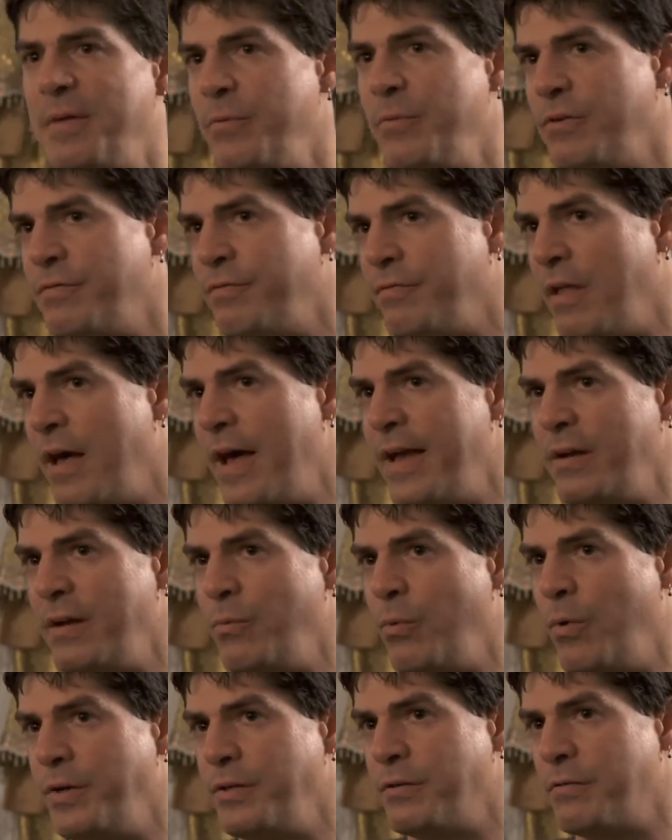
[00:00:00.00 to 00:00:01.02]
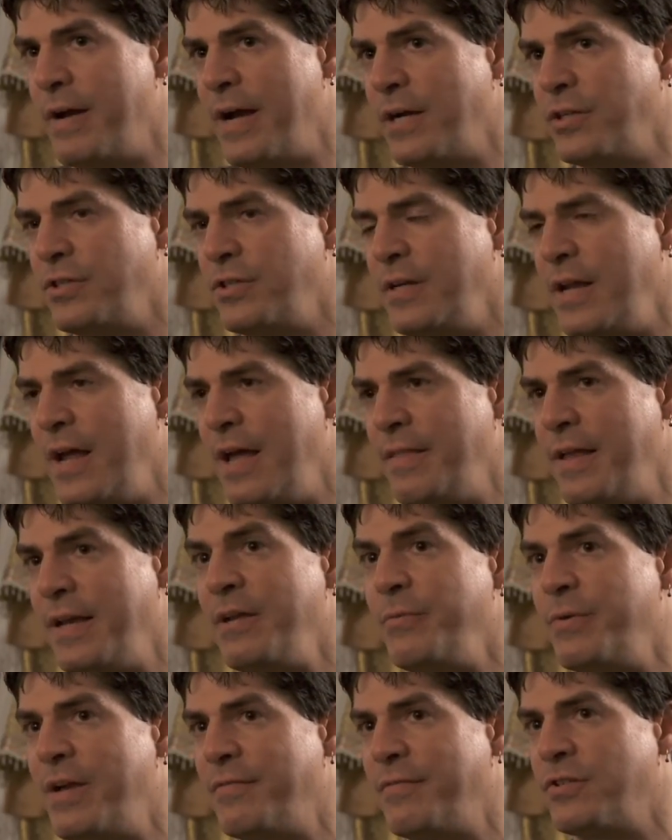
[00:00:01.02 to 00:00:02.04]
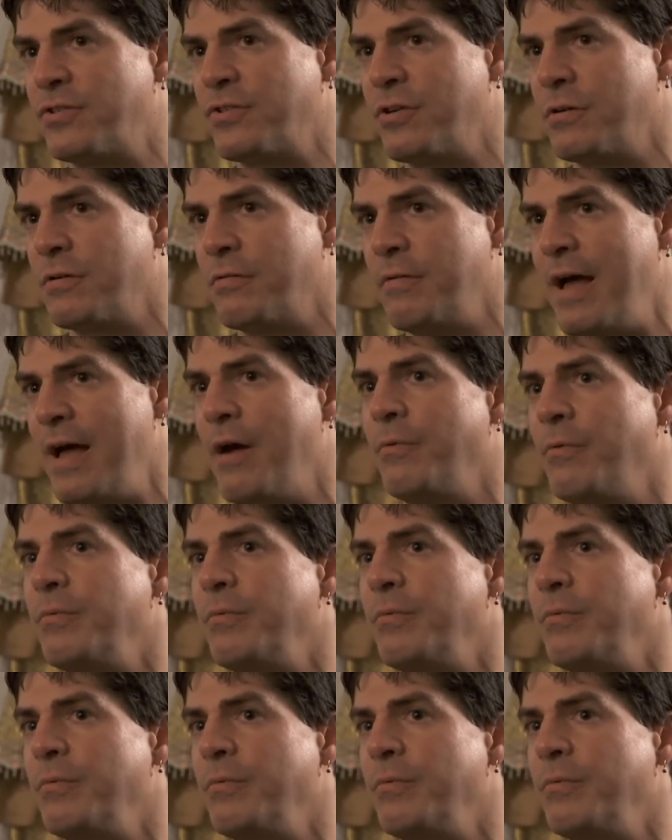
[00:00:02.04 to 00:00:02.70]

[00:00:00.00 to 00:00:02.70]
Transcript: he would fly in one direction and then he would have to turn around,